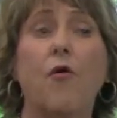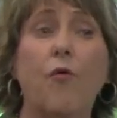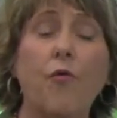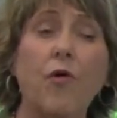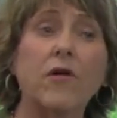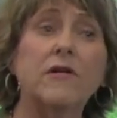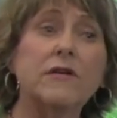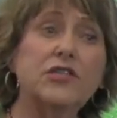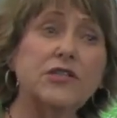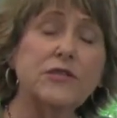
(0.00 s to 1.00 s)

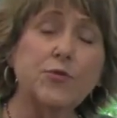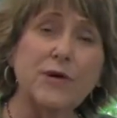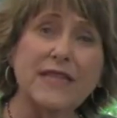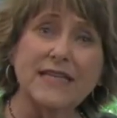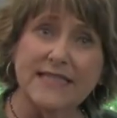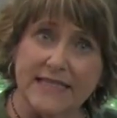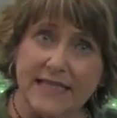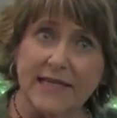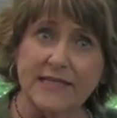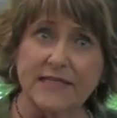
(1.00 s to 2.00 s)
or just with the
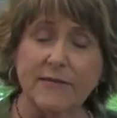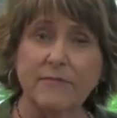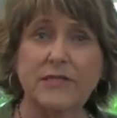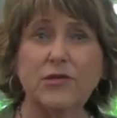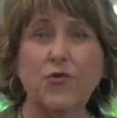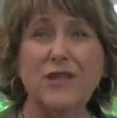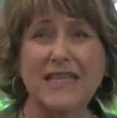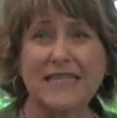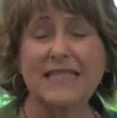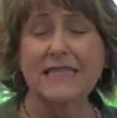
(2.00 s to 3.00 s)
system, so
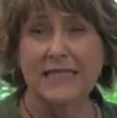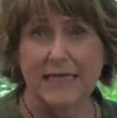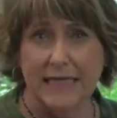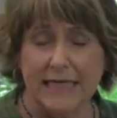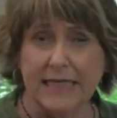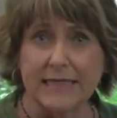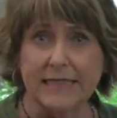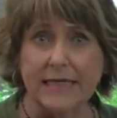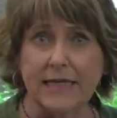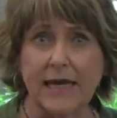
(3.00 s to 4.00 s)
this is
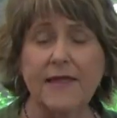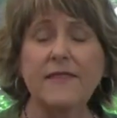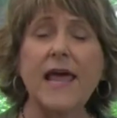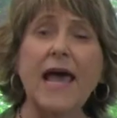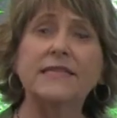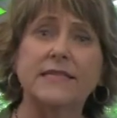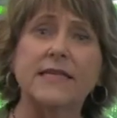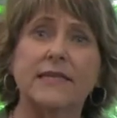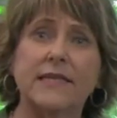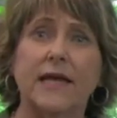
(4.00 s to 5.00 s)
easy. And that's
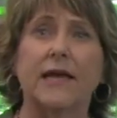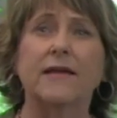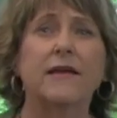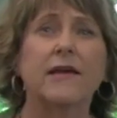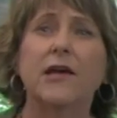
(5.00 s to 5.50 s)
the thing.